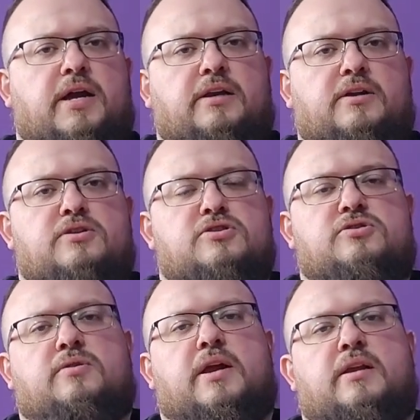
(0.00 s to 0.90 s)
and
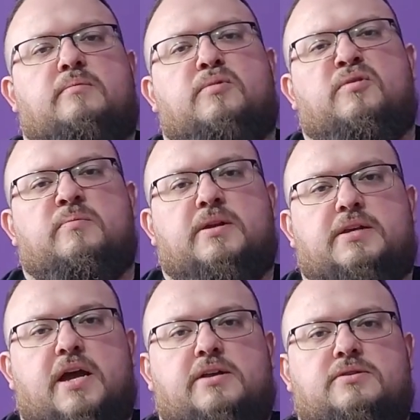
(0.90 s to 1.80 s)
constrained movement
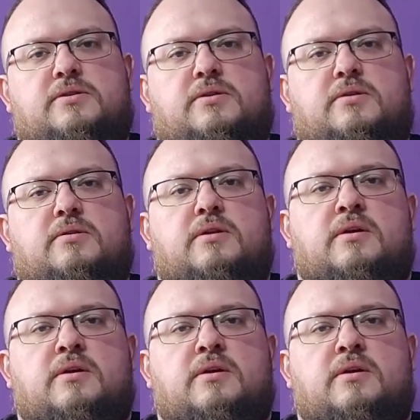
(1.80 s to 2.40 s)
tasks to do